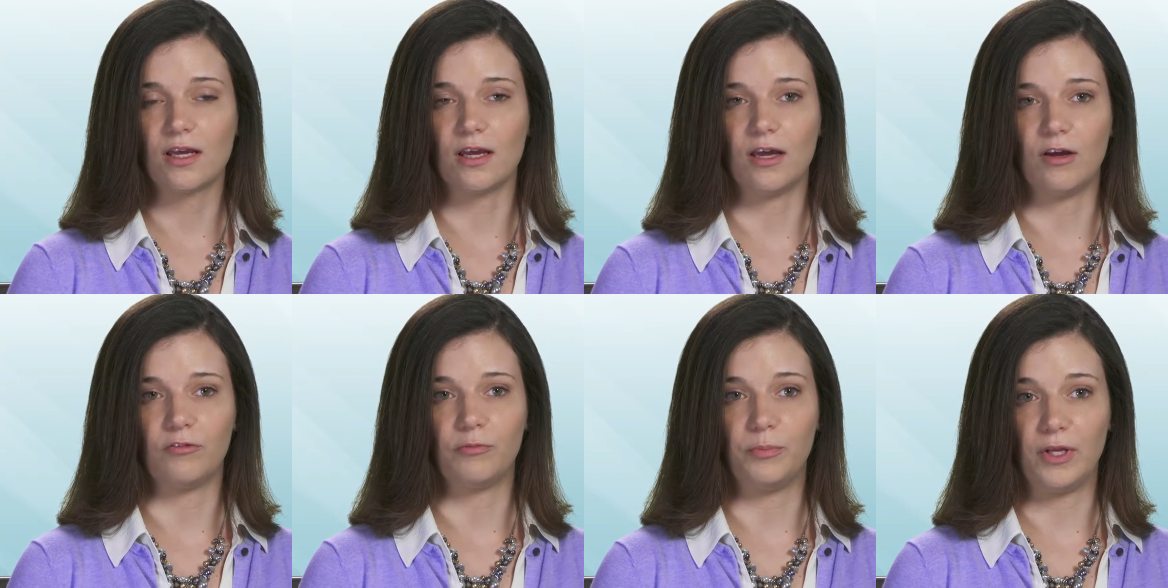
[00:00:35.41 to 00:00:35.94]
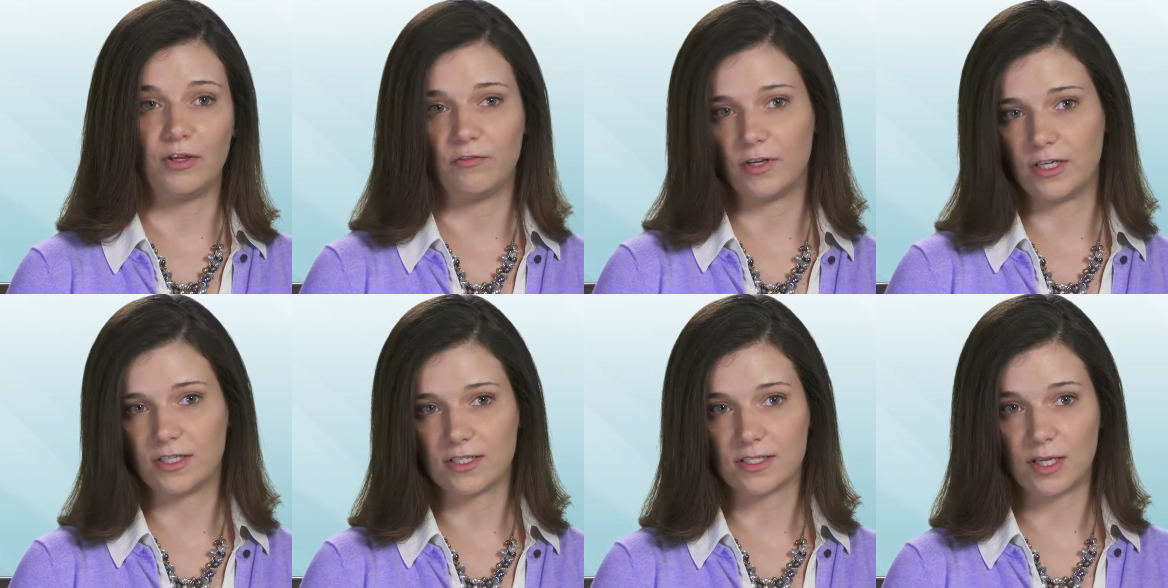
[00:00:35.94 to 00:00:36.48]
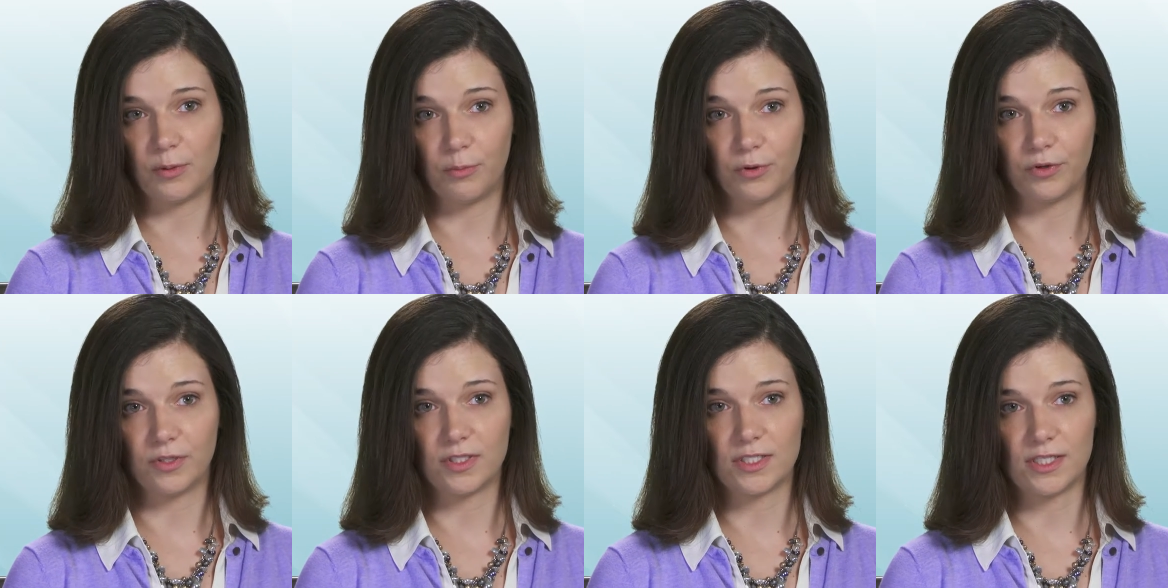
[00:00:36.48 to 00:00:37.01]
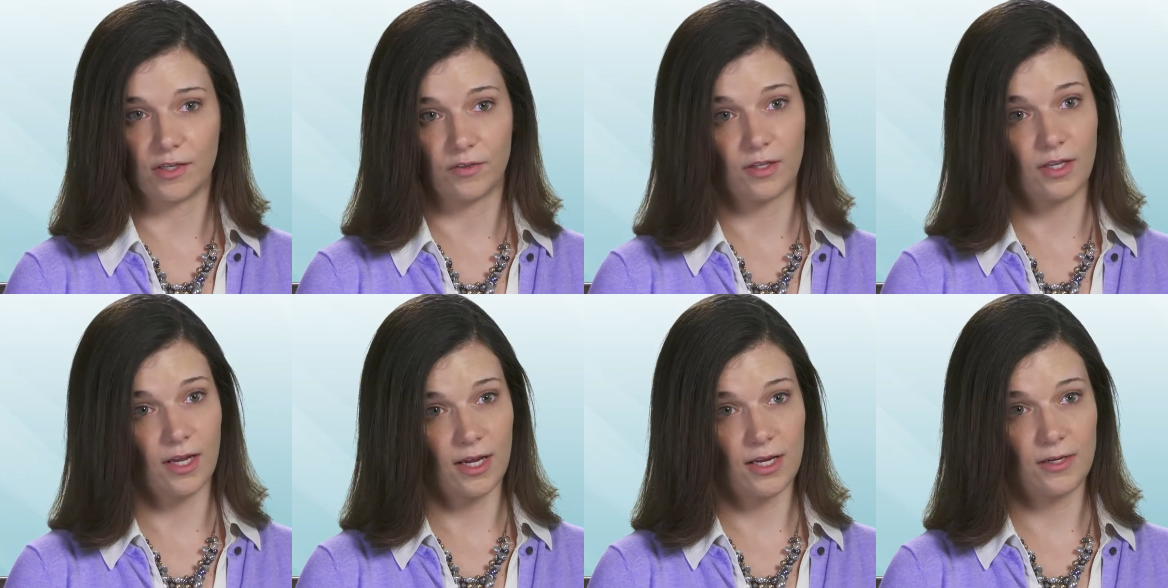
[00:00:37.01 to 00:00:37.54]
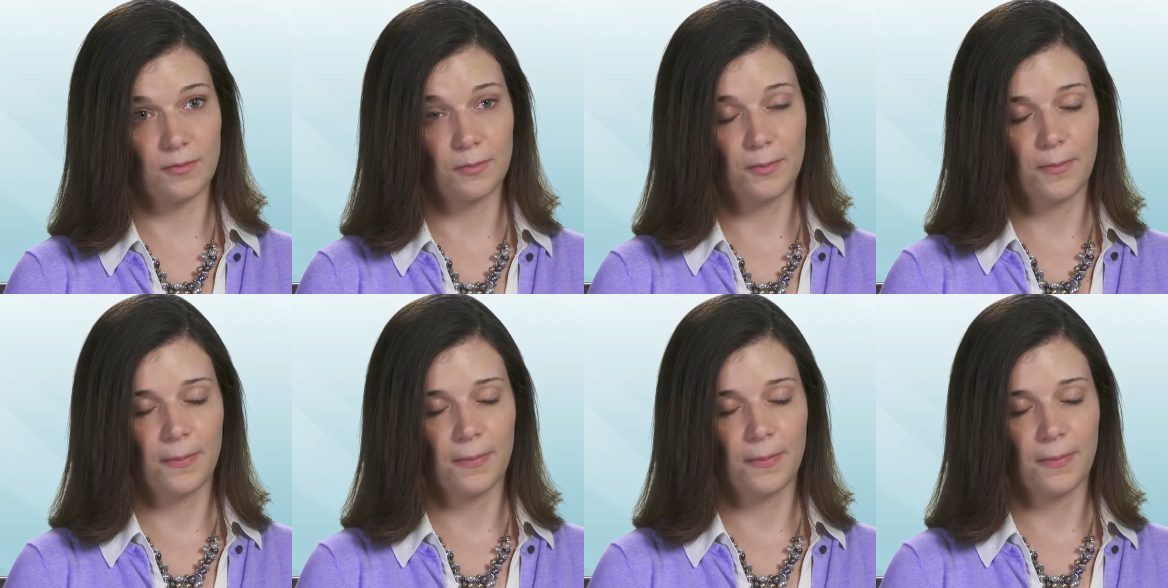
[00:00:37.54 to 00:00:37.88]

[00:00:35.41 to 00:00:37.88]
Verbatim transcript: of being very disabled down the line.